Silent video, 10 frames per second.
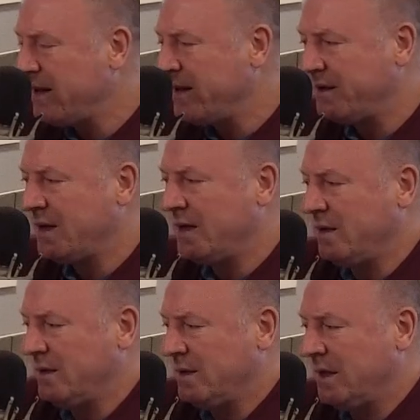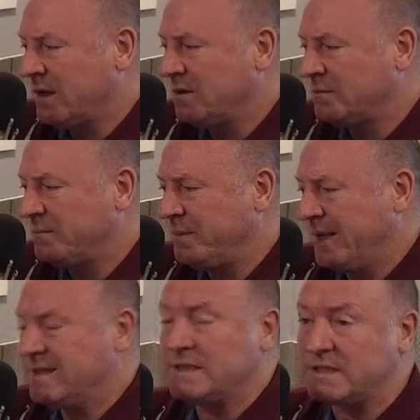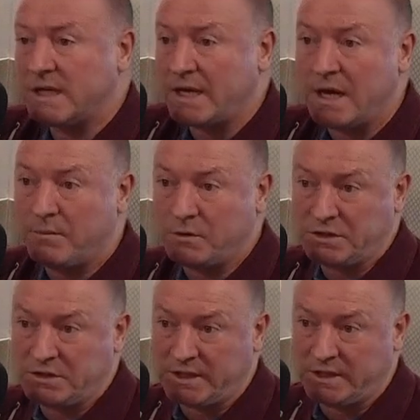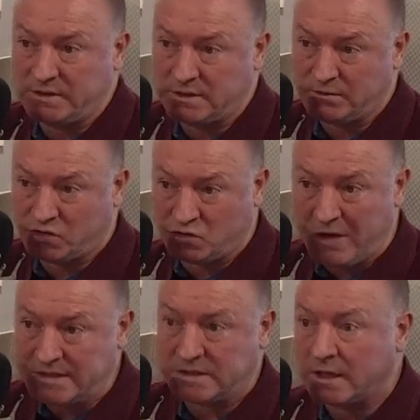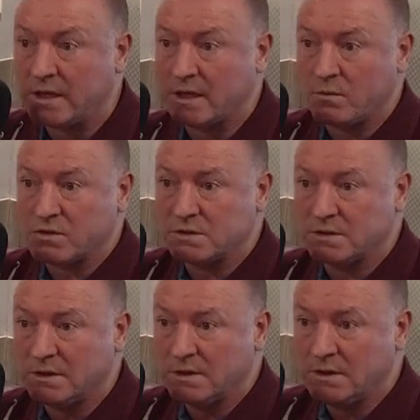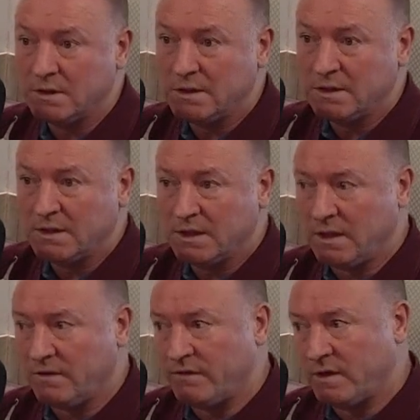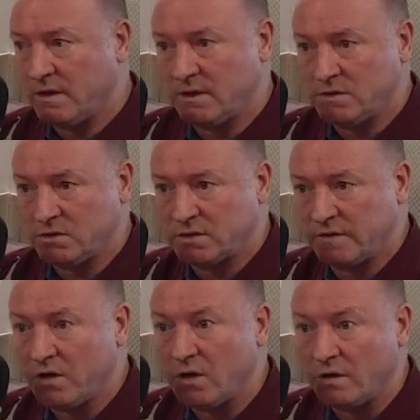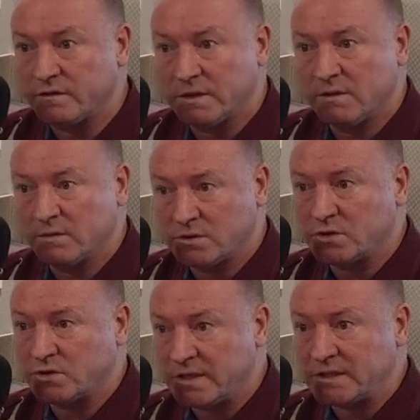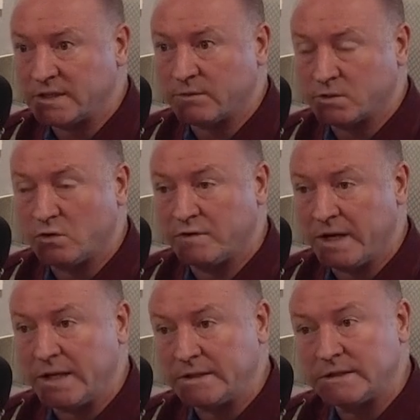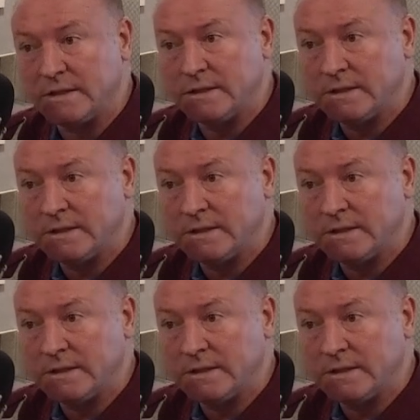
It, it, I can't begin to tell you how much it changed. It was drastic. It wasn't if it, it just evolved. It was just drastic. It was overnight.